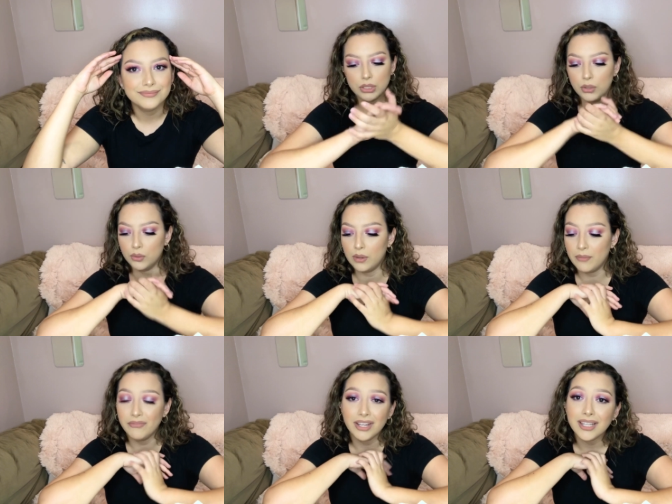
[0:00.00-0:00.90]
So
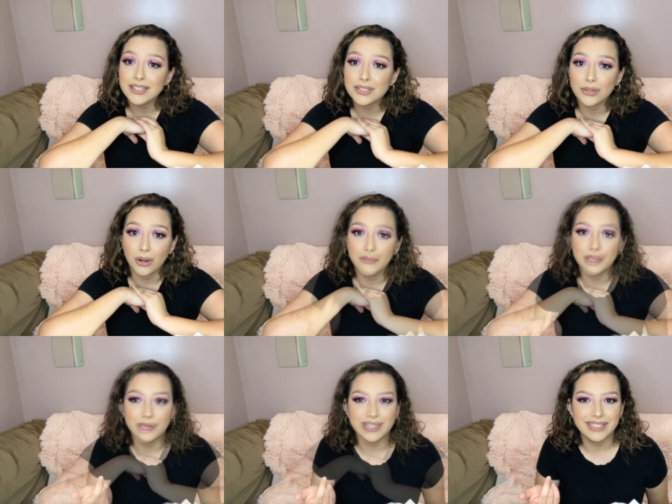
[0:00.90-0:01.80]
I'm fucking
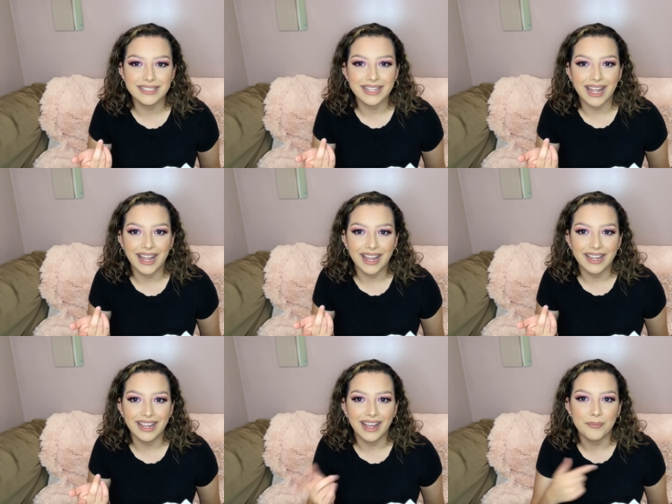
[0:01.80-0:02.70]
starving. Notice
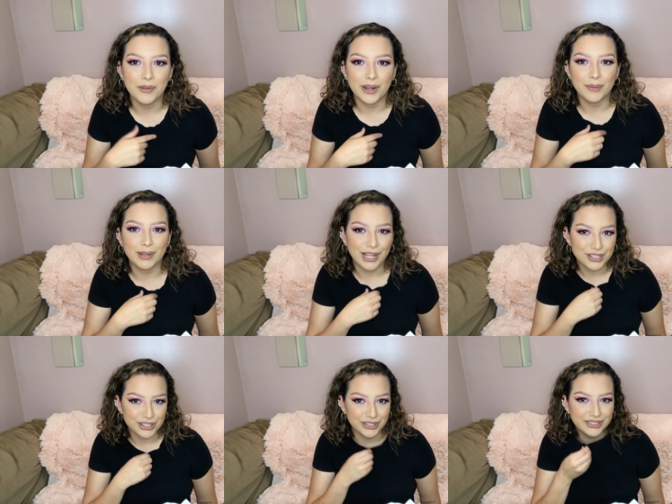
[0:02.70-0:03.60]
that I'm wearing a black
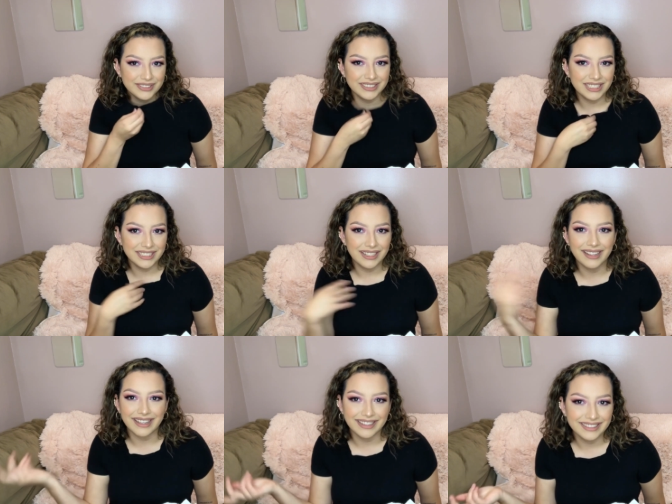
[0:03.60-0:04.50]
shirt again.